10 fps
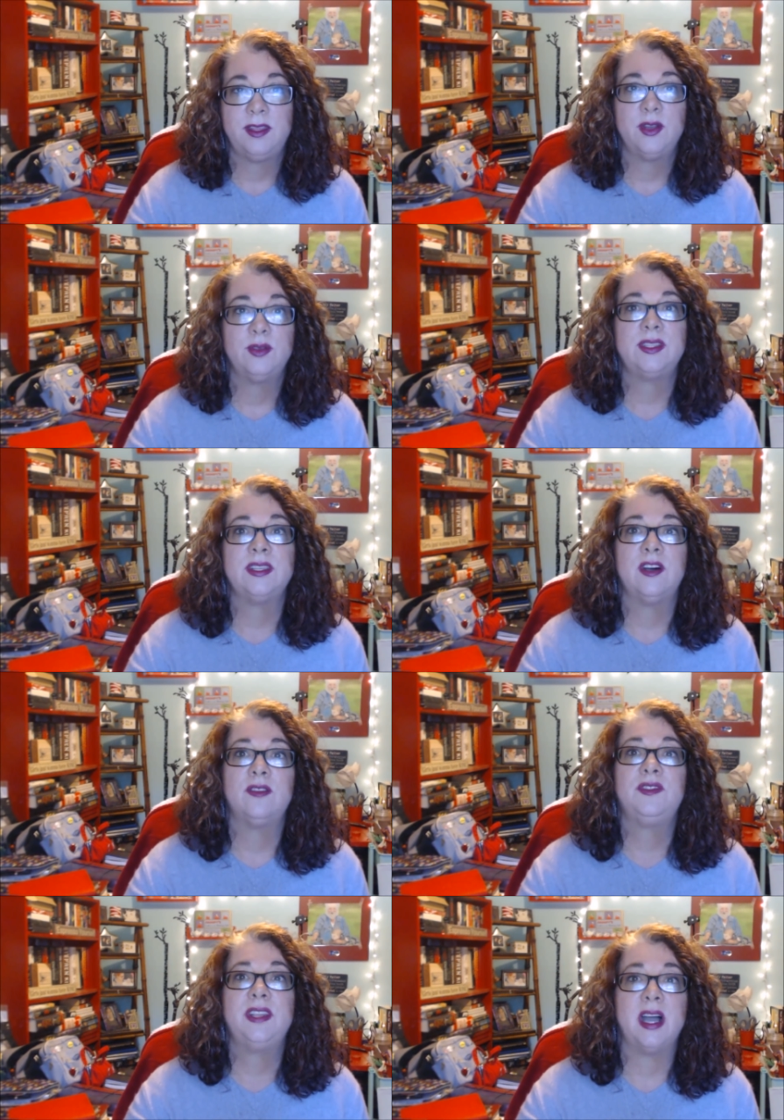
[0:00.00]
Those
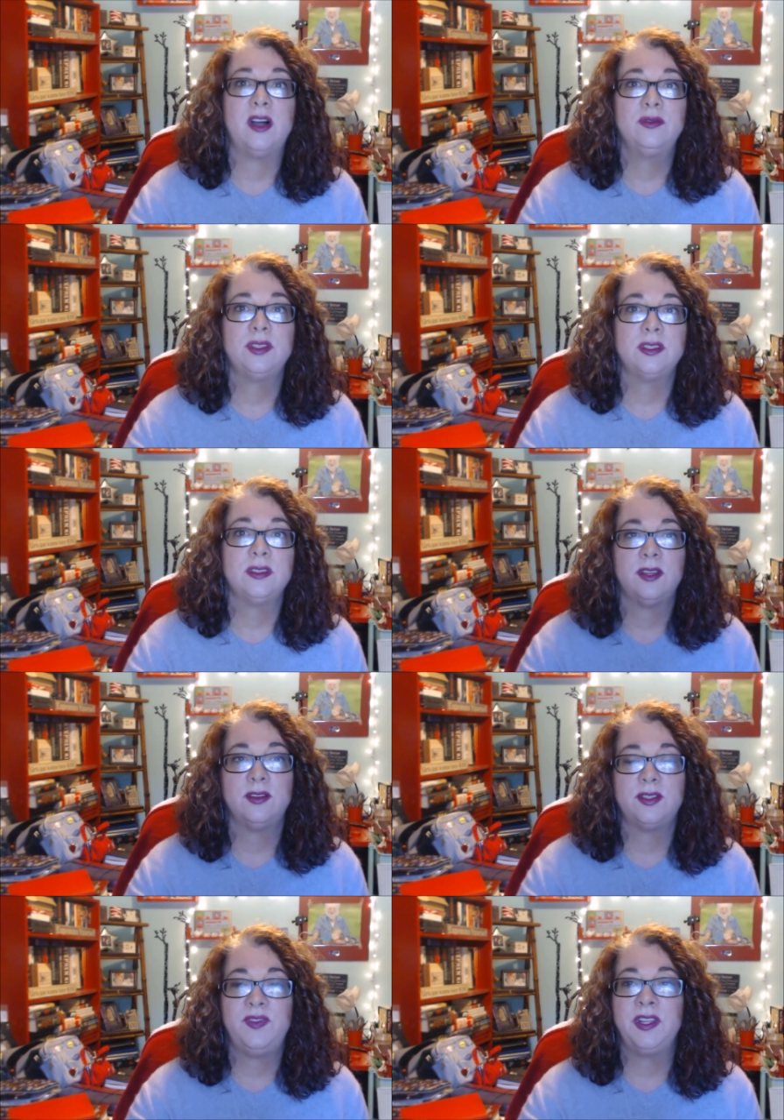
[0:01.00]
self doubts,
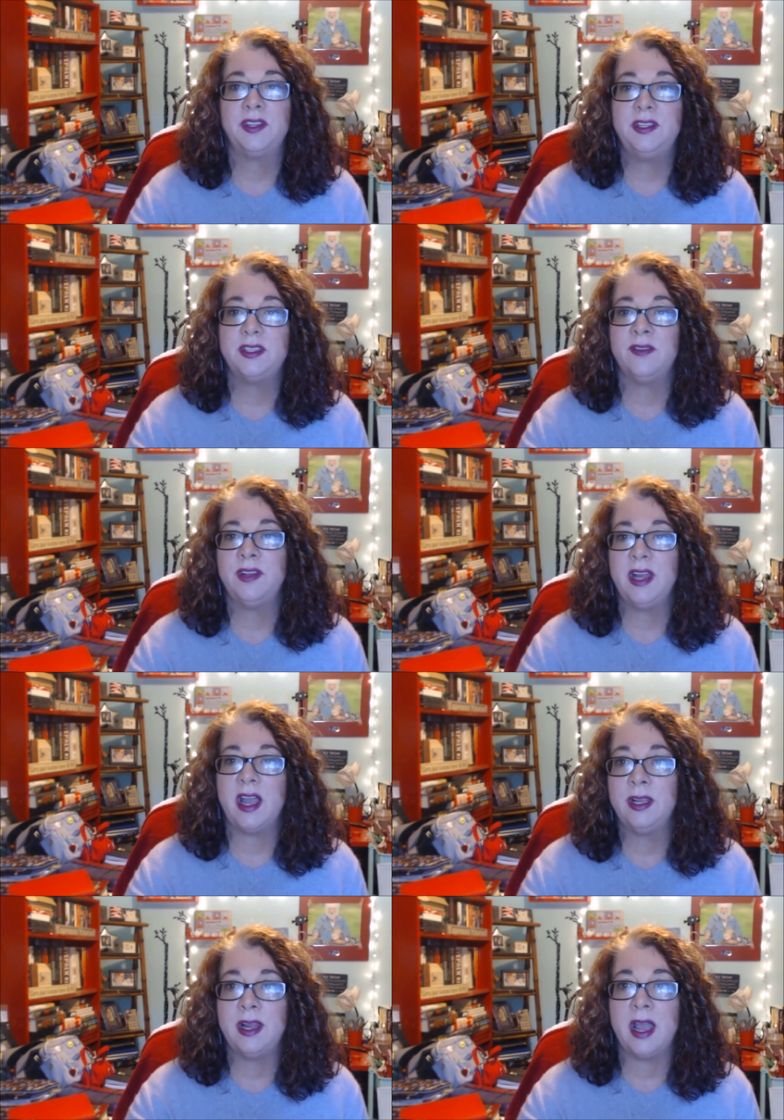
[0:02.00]
those feelings of
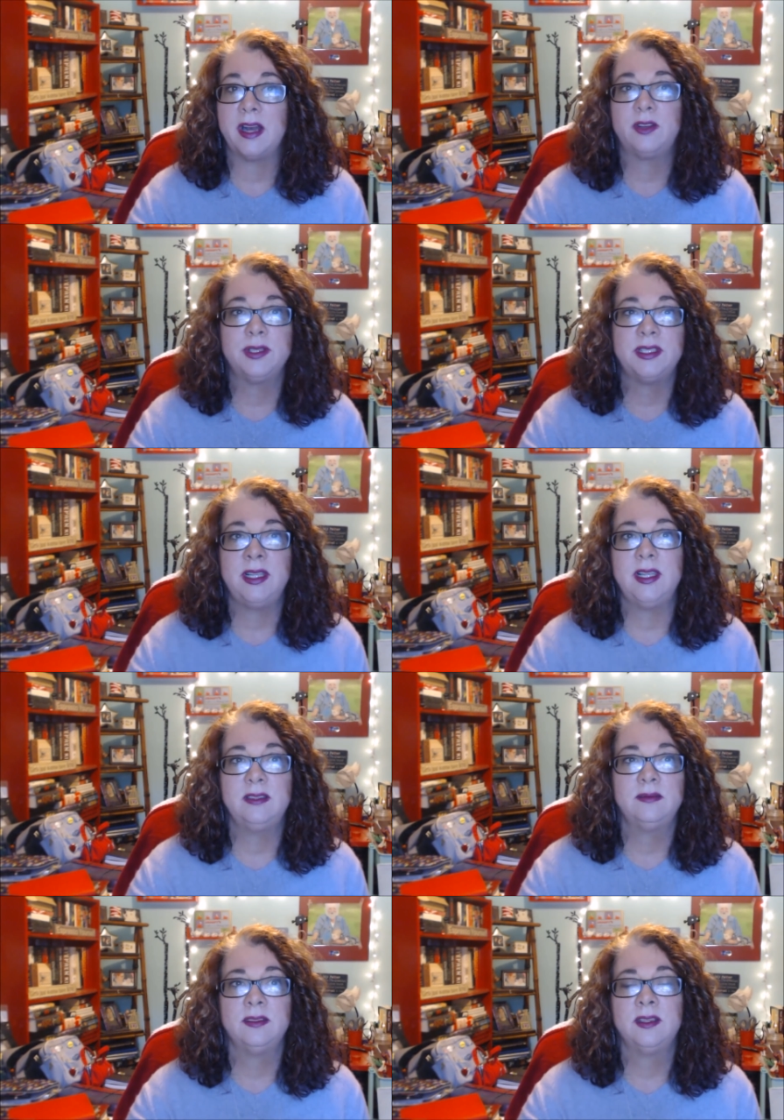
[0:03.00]

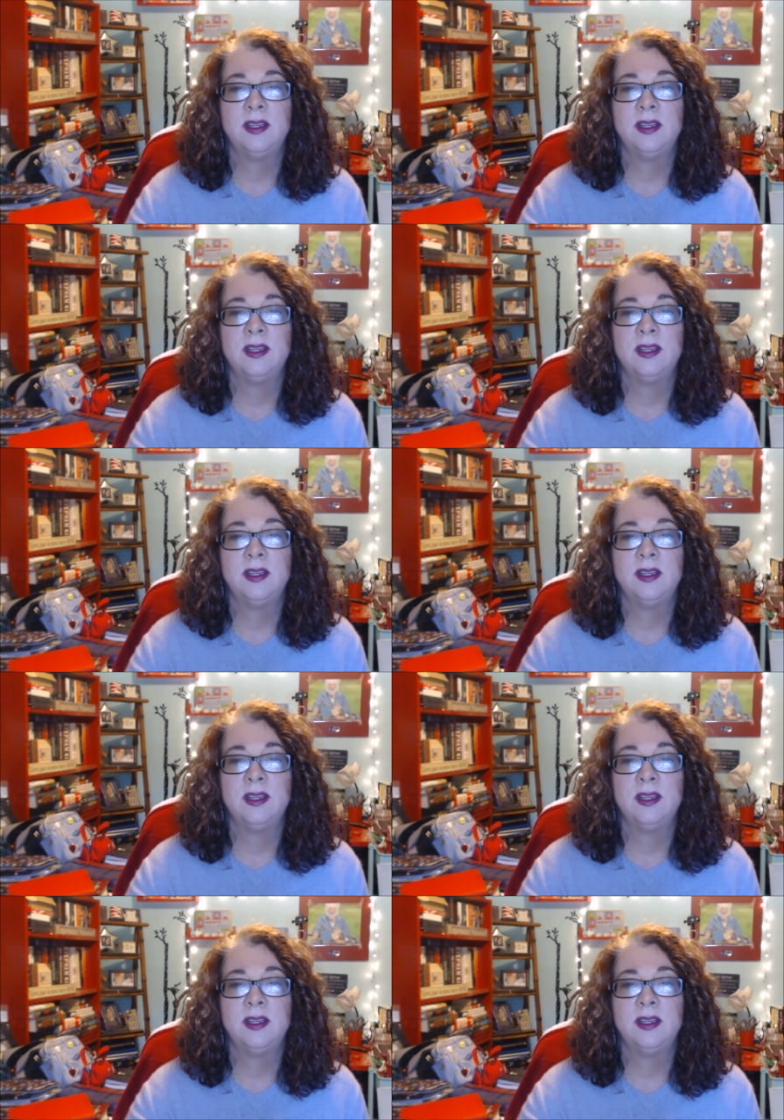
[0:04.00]
inadequacy,